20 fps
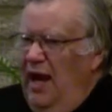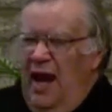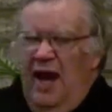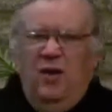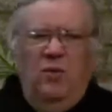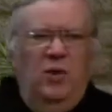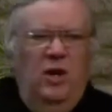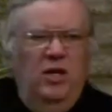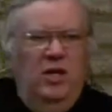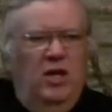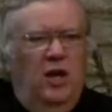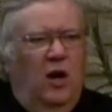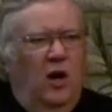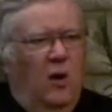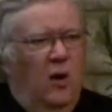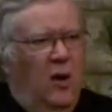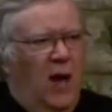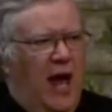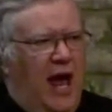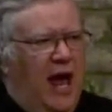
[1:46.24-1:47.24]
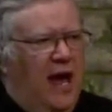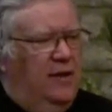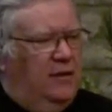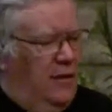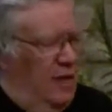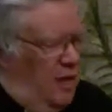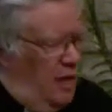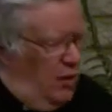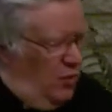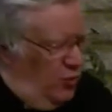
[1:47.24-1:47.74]
And we're, you know, and
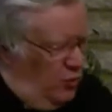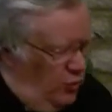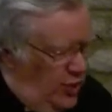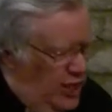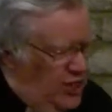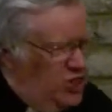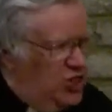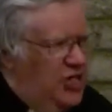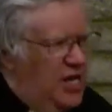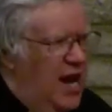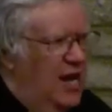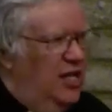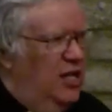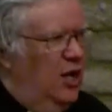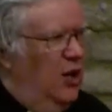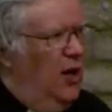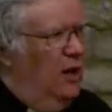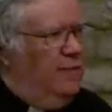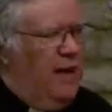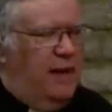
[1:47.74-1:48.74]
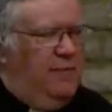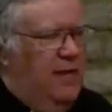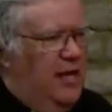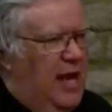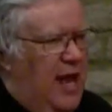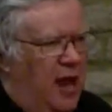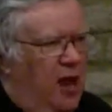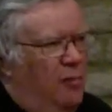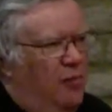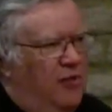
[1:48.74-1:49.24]
reach that, you know, and maybe
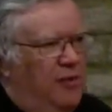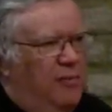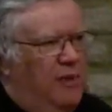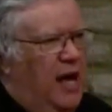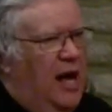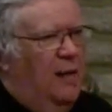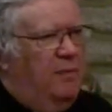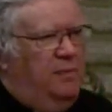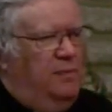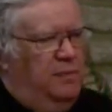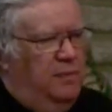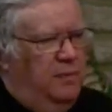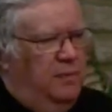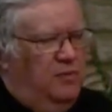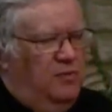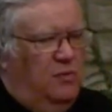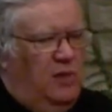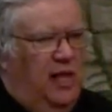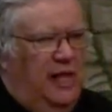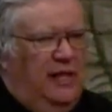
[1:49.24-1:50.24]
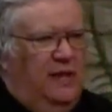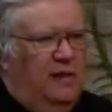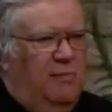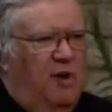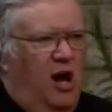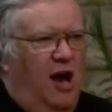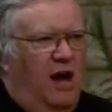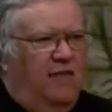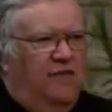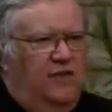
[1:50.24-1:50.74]
help them up, clean
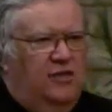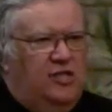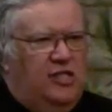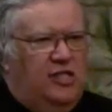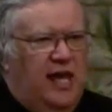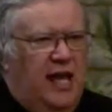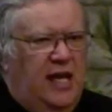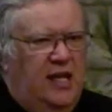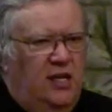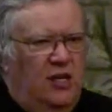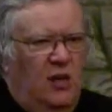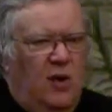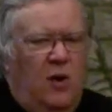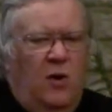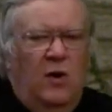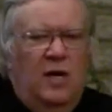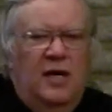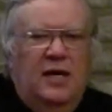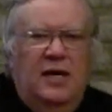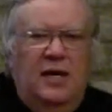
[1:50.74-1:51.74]
them off, and say, you know,